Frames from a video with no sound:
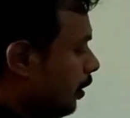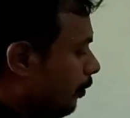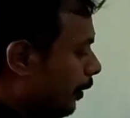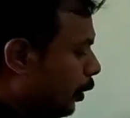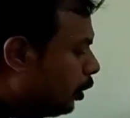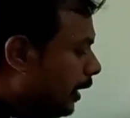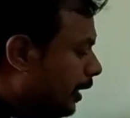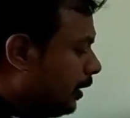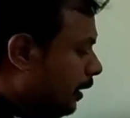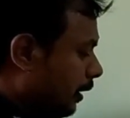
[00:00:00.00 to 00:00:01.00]
We know
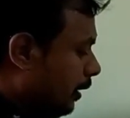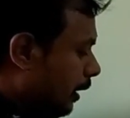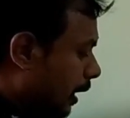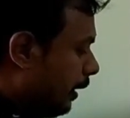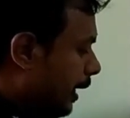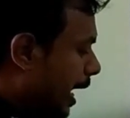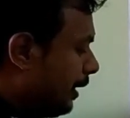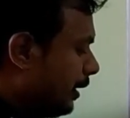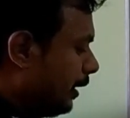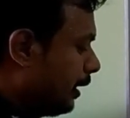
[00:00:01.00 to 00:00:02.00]
that
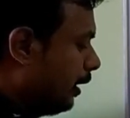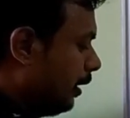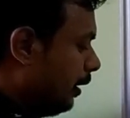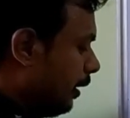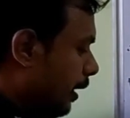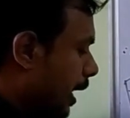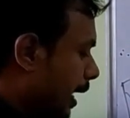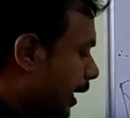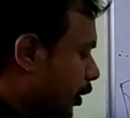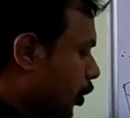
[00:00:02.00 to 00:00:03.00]
tan theta
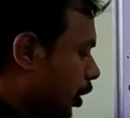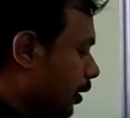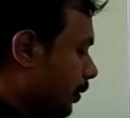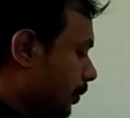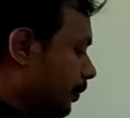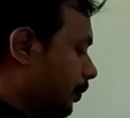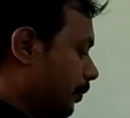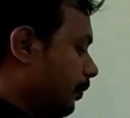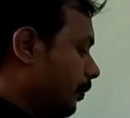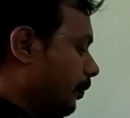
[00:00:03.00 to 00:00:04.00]
direction
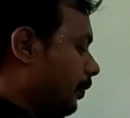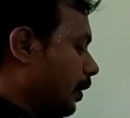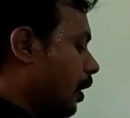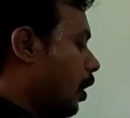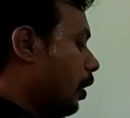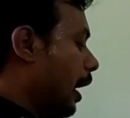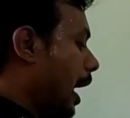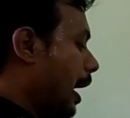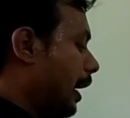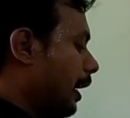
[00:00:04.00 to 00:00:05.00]
or
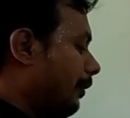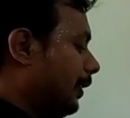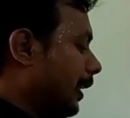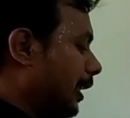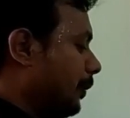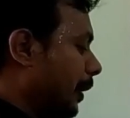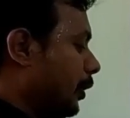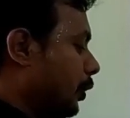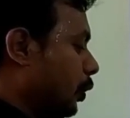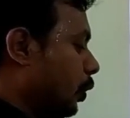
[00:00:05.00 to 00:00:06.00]
angle with
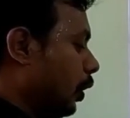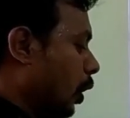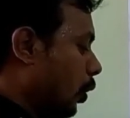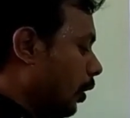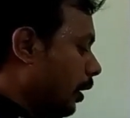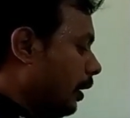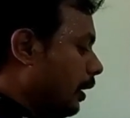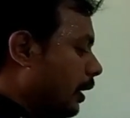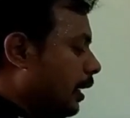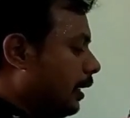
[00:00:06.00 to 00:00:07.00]
respect to ground,
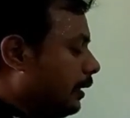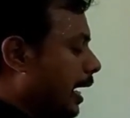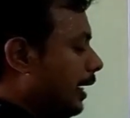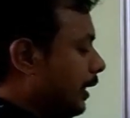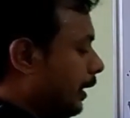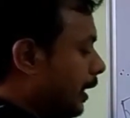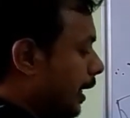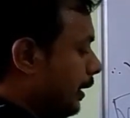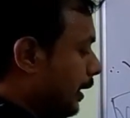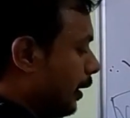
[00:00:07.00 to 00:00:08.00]
tan theta
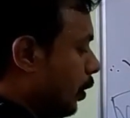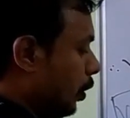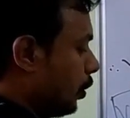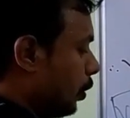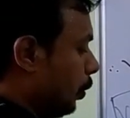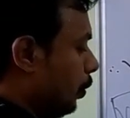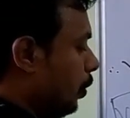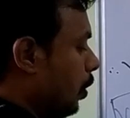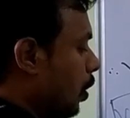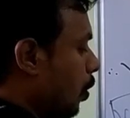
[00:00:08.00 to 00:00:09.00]
is equals to
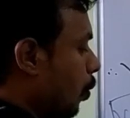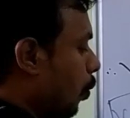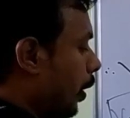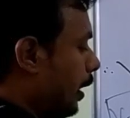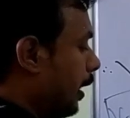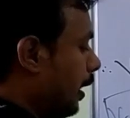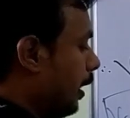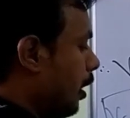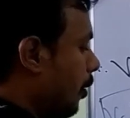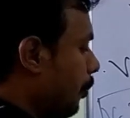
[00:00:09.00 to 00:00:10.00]
vertical
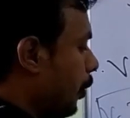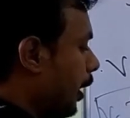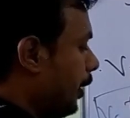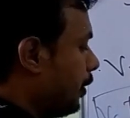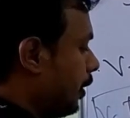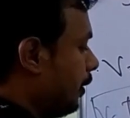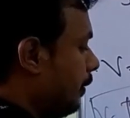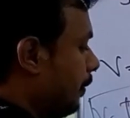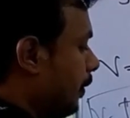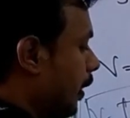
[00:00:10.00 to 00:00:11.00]
component
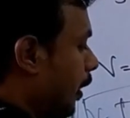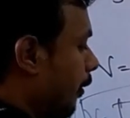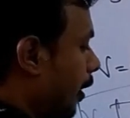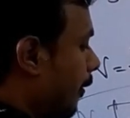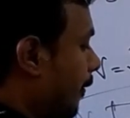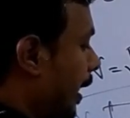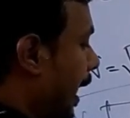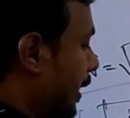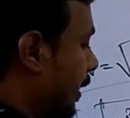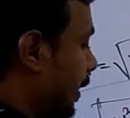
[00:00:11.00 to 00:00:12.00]
of
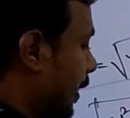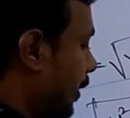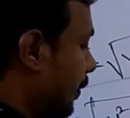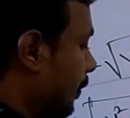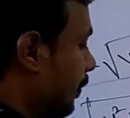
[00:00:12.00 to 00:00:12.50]
velocity